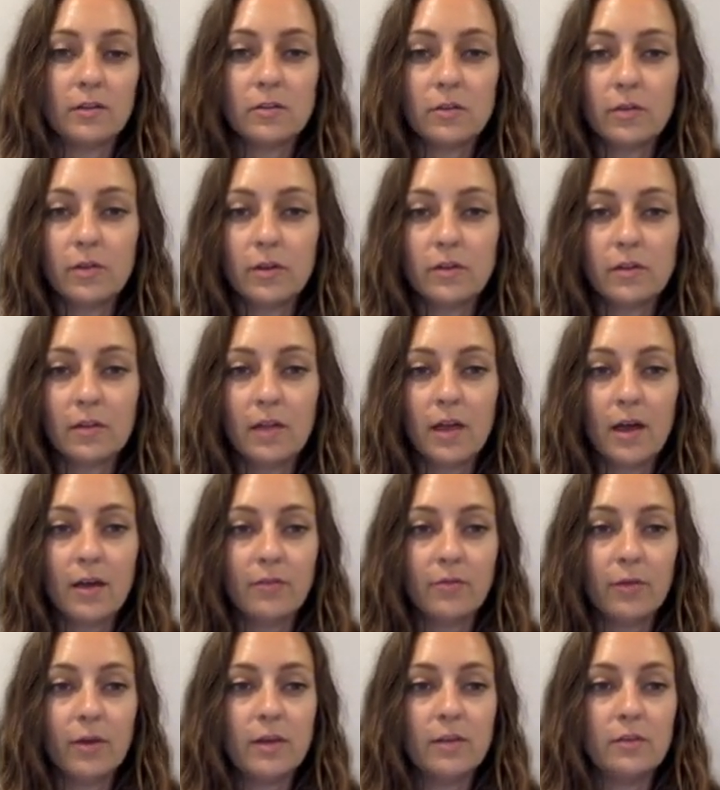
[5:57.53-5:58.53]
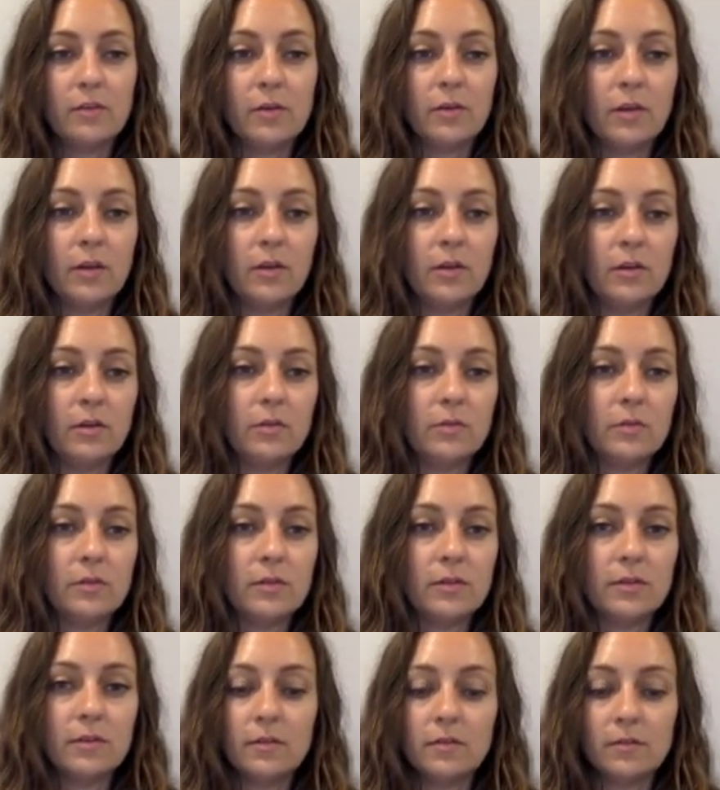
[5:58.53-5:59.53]
So there's a lot of ways you can use
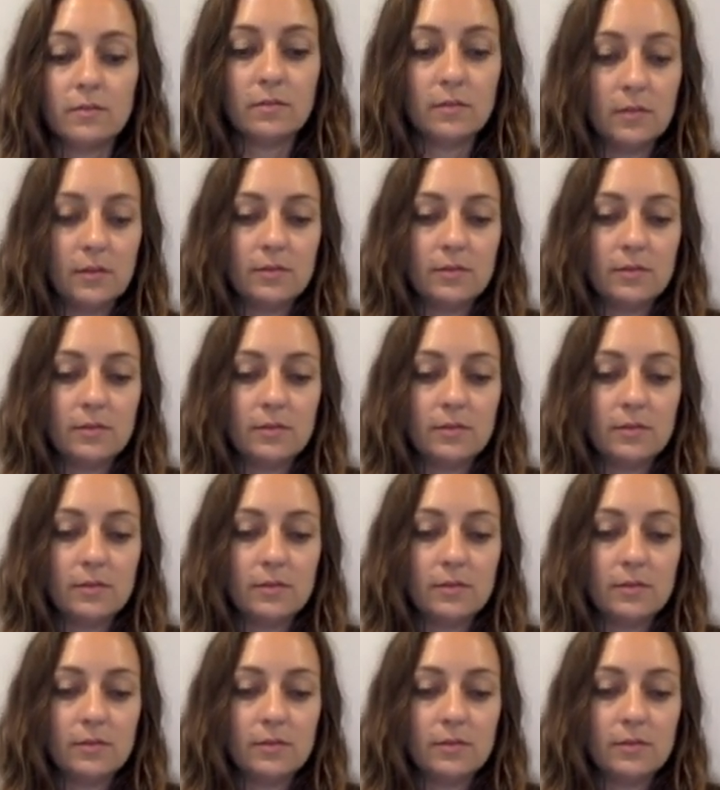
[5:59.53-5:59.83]
this